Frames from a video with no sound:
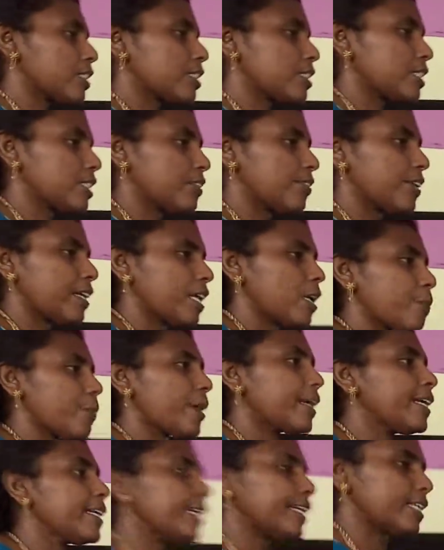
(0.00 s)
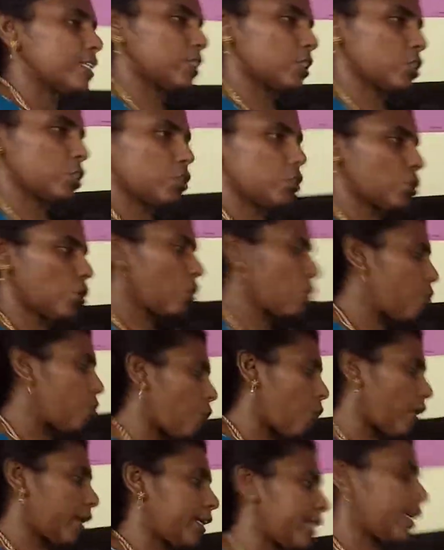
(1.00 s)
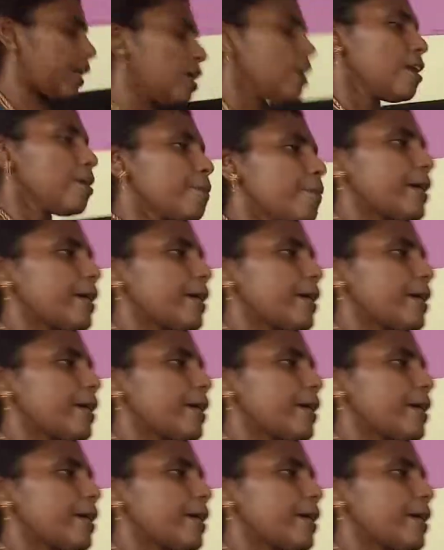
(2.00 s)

divided by density of water. By